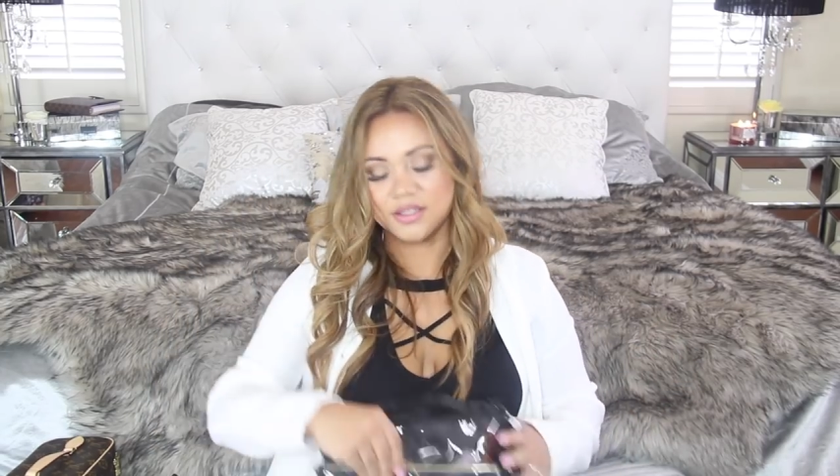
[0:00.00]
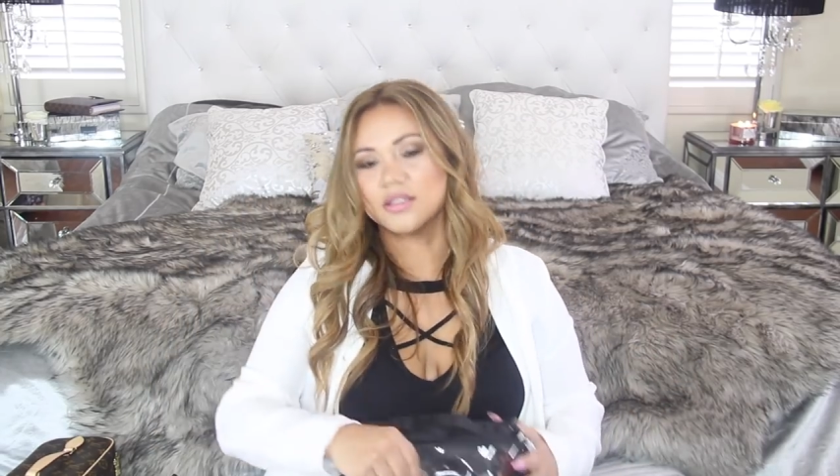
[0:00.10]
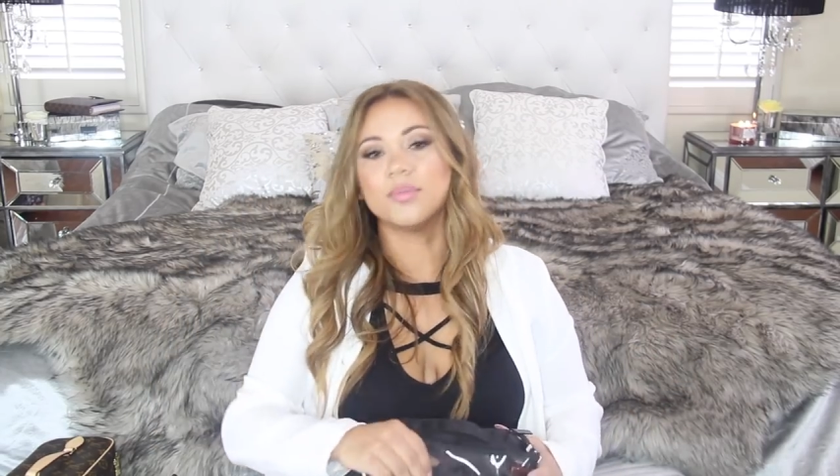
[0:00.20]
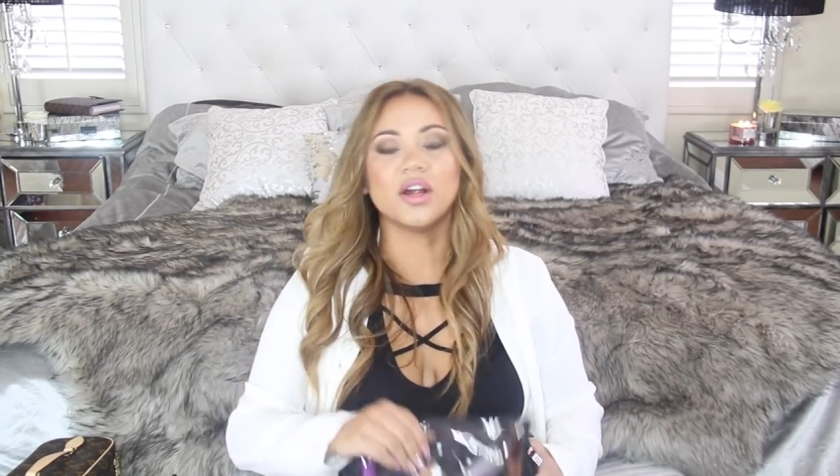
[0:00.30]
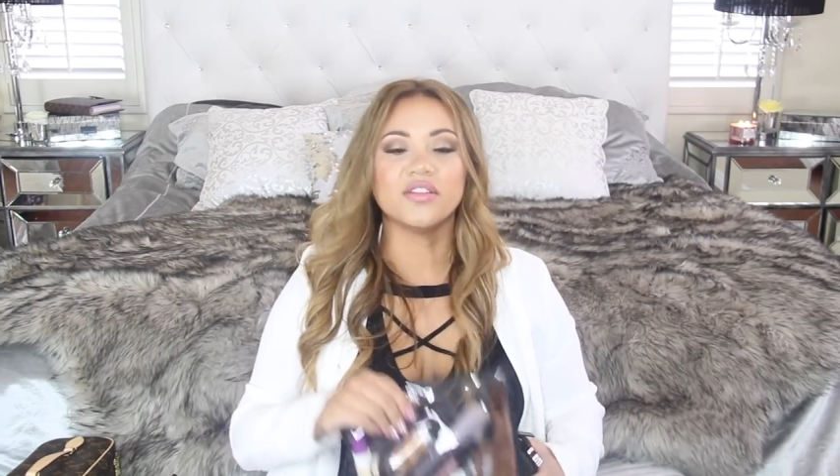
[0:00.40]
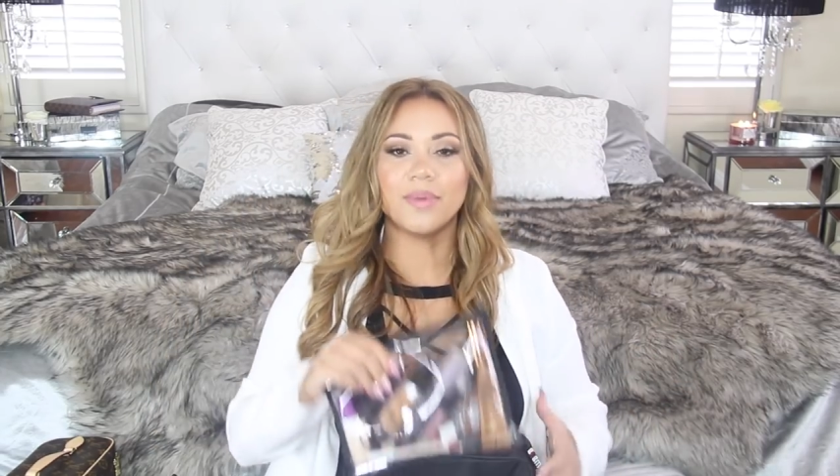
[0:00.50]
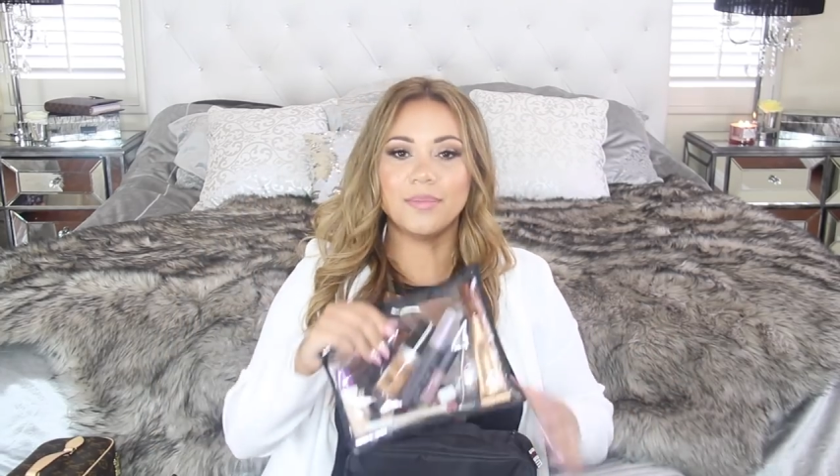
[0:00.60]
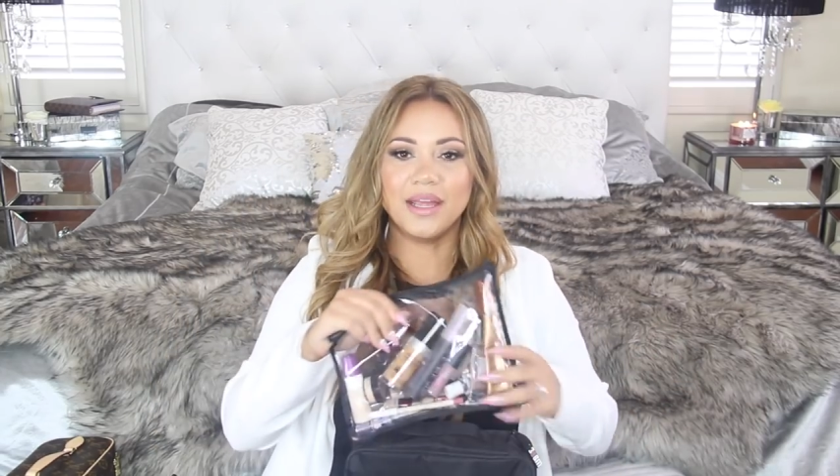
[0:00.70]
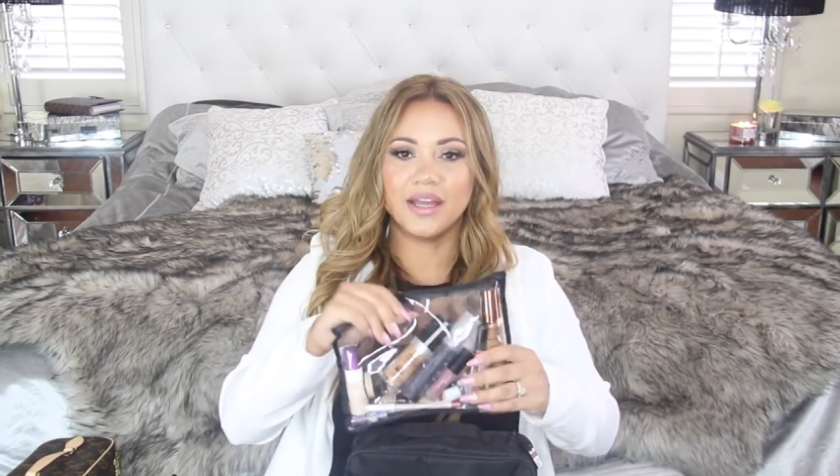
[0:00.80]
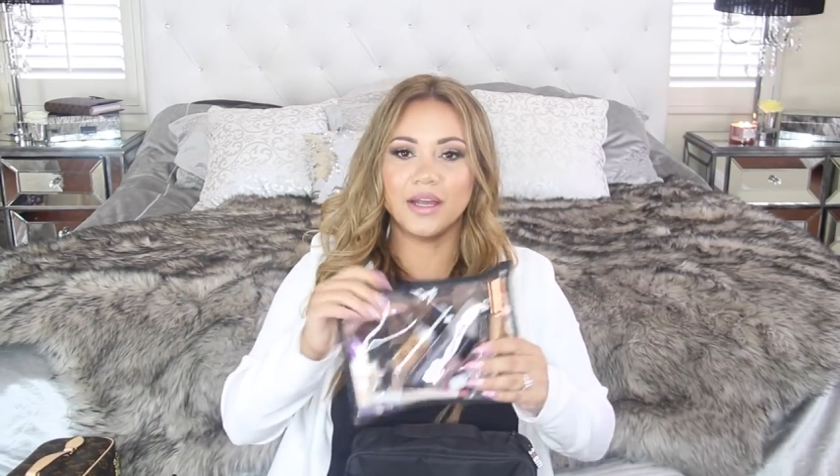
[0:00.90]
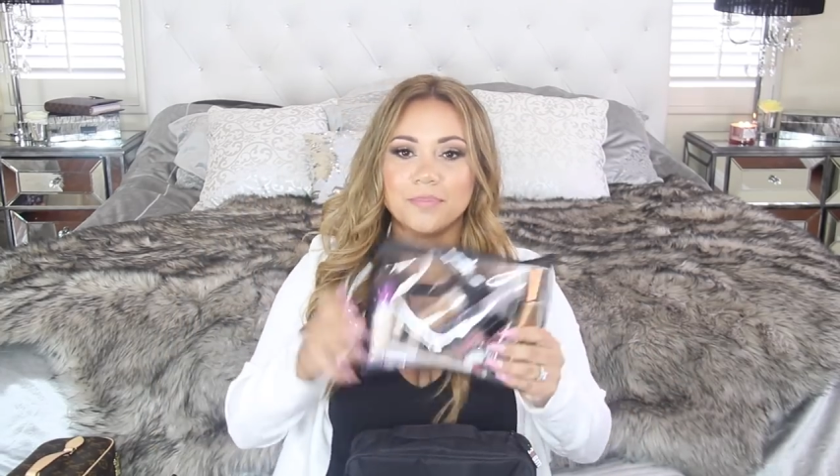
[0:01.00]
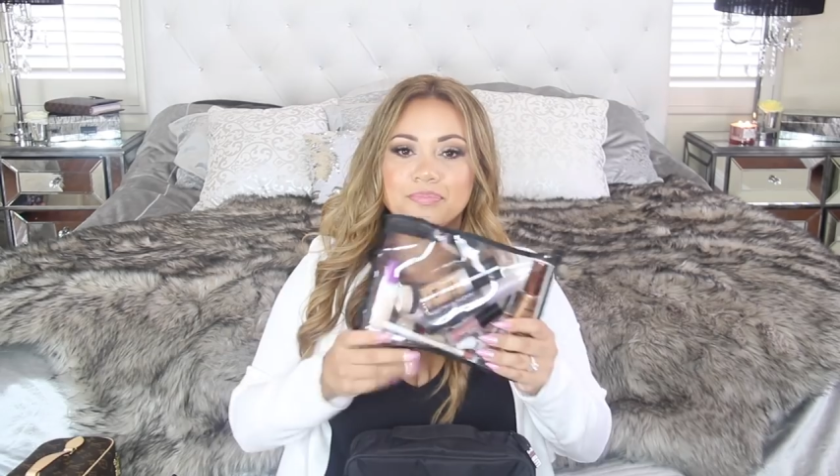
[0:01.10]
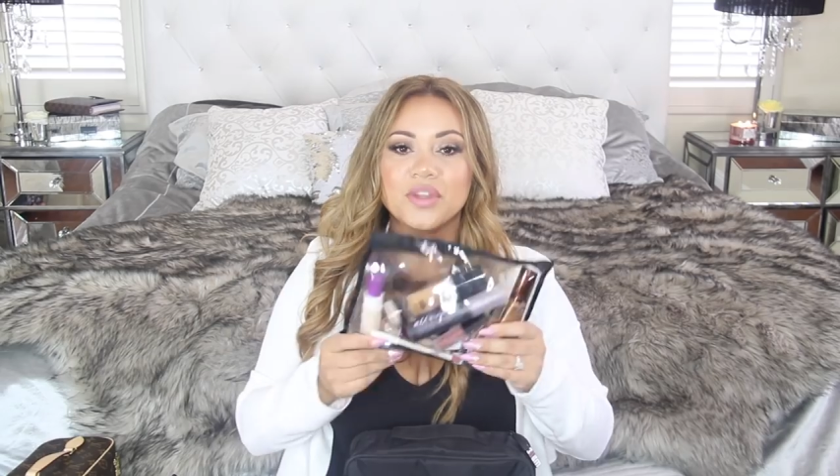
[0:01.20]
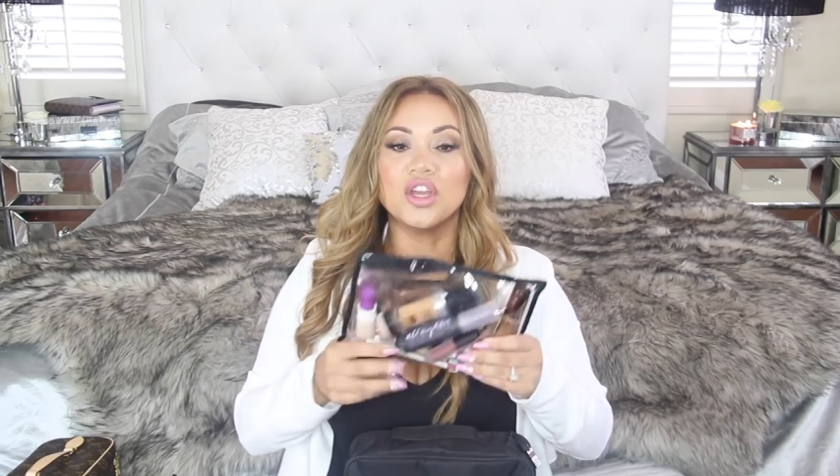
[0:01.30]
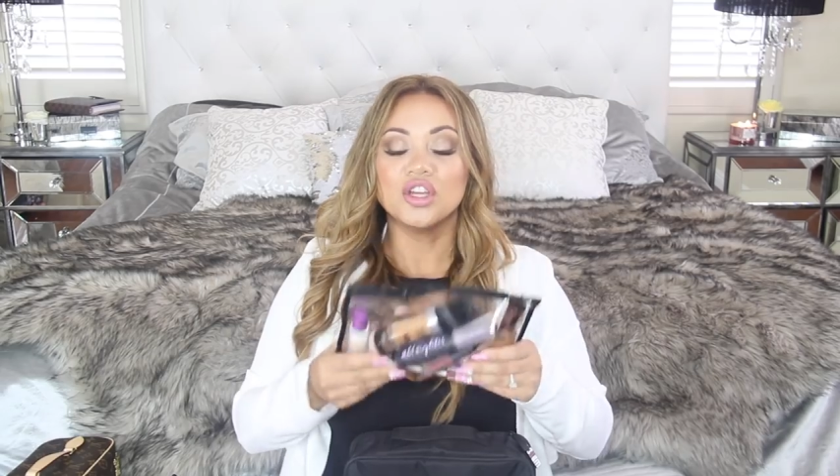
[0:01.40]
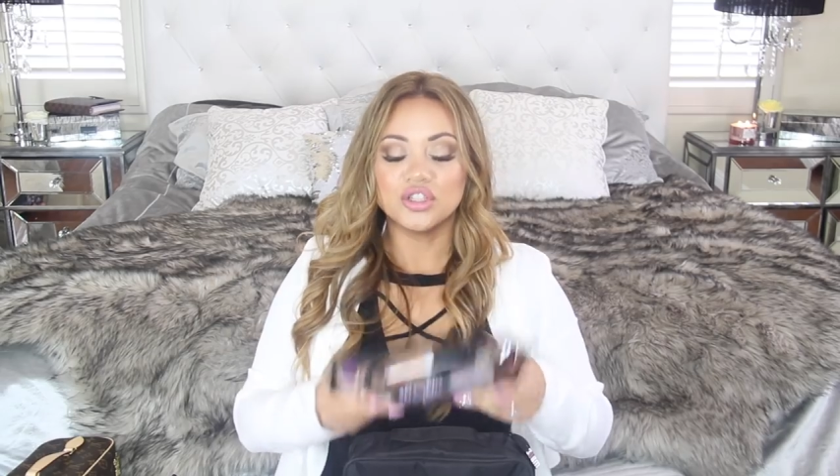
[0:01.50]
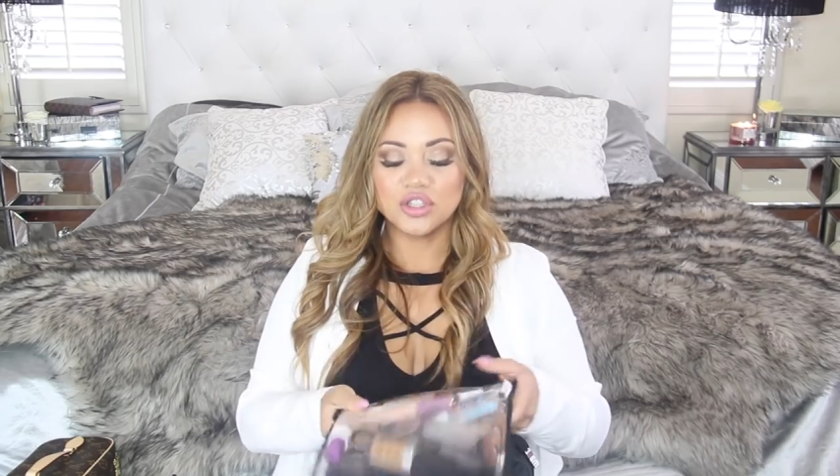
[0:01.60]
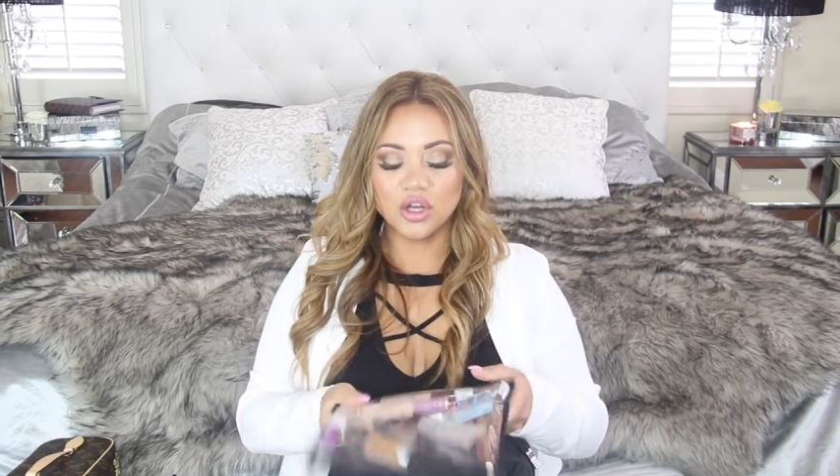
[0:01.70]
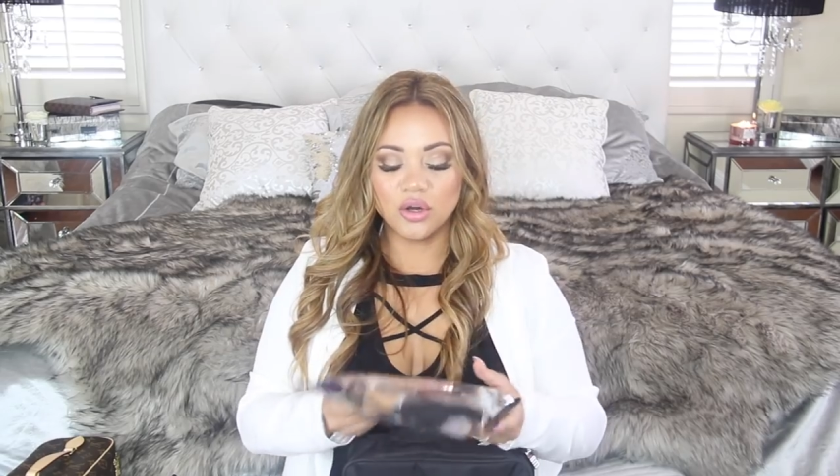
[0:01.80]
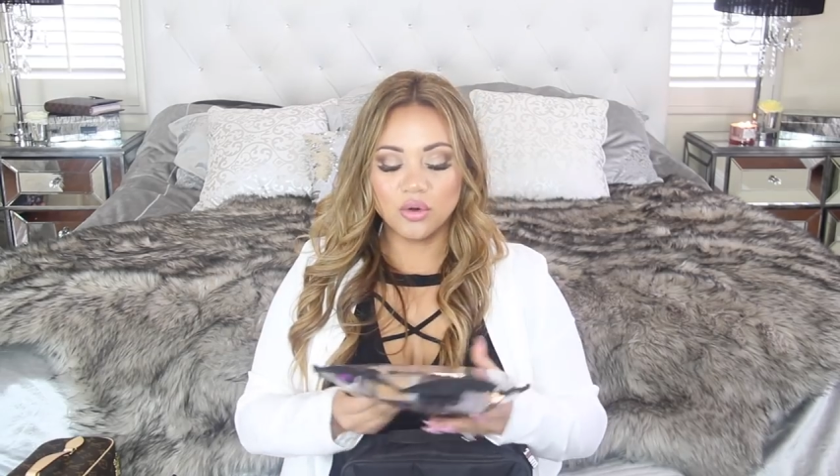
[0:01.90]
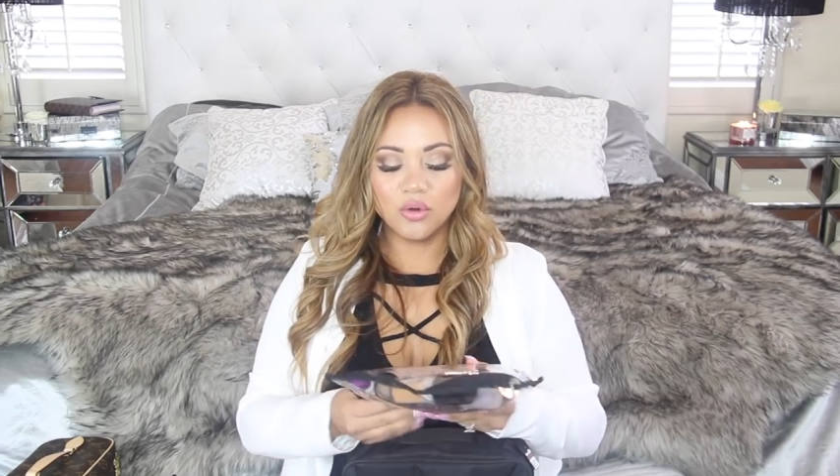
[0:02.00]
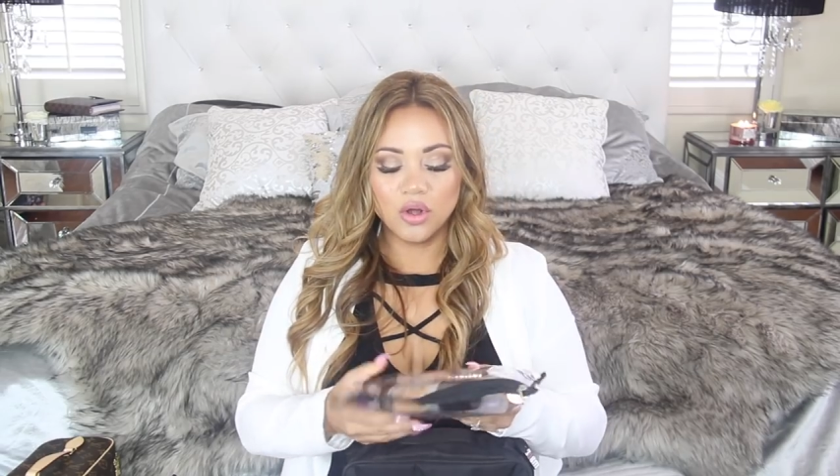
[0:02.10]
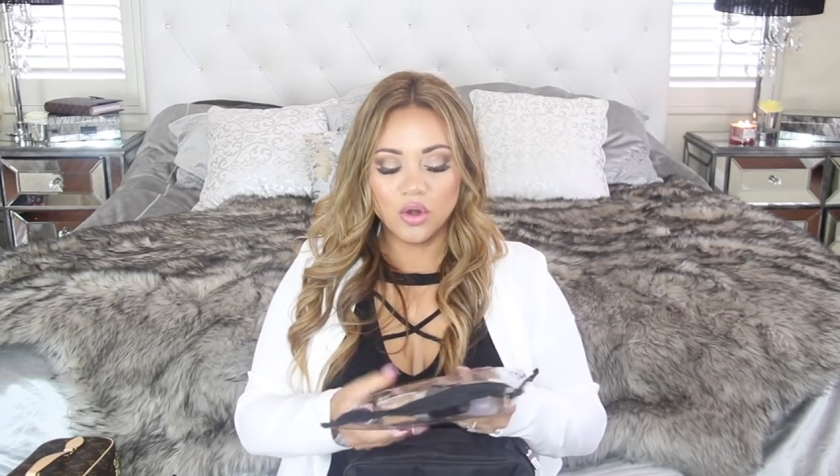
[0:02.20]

this is a part of my makeup. So